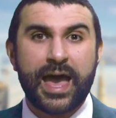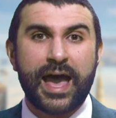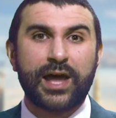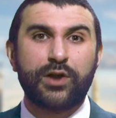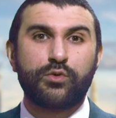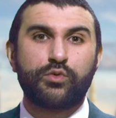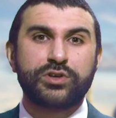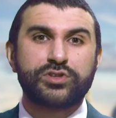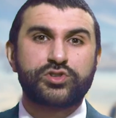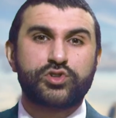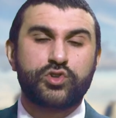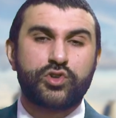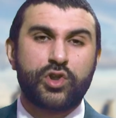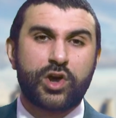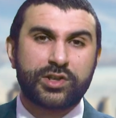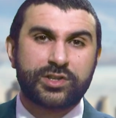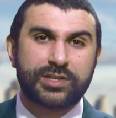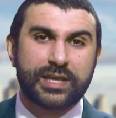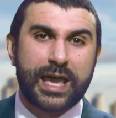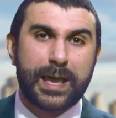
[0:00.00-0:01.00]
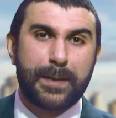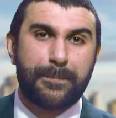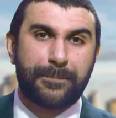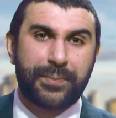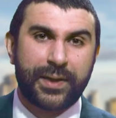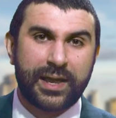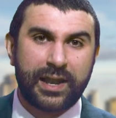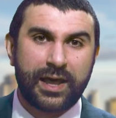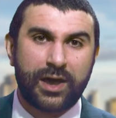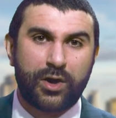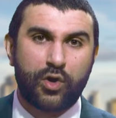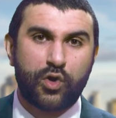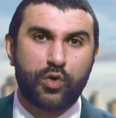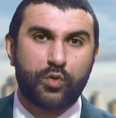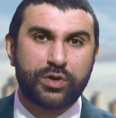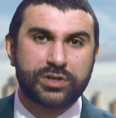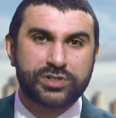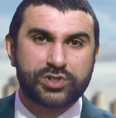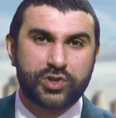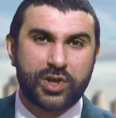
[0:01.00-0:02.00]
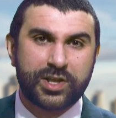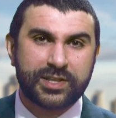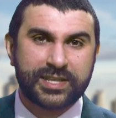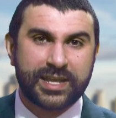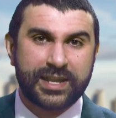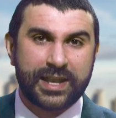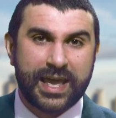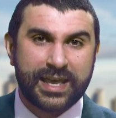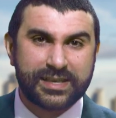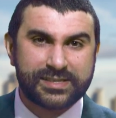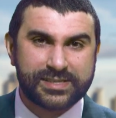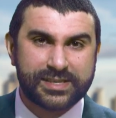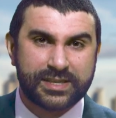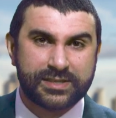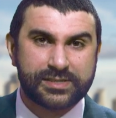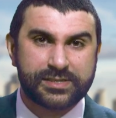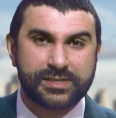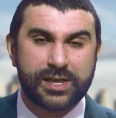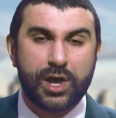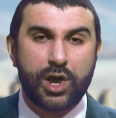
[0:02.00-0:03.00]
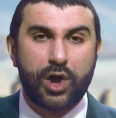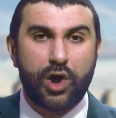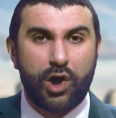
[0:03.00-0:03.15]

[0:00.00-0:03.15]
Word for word: and was not a pillar or was not an essence